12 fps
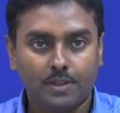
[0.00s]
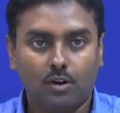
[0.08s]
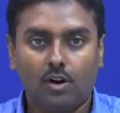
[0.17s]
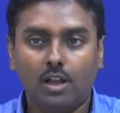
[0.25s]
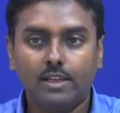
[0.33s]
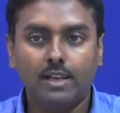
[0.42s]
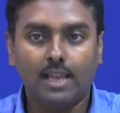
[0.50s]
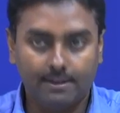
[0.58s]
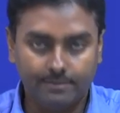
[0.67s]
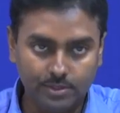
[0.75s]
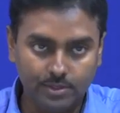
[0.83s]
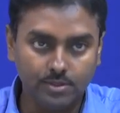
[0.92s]
All you will
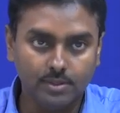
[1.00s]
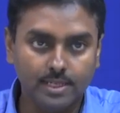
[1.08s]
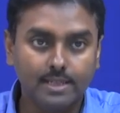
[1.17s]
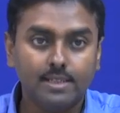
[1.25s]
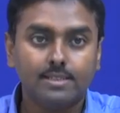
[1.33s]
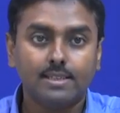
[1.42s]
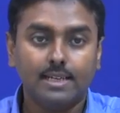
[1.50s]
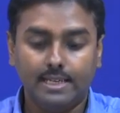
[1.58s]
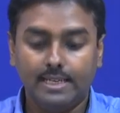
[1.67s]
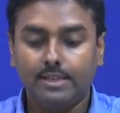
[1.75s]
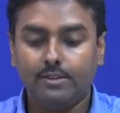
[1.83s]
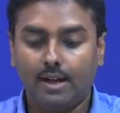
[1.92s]
have to do is
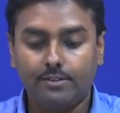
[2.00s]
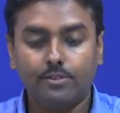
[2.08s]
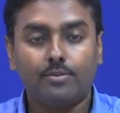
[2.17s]
you have to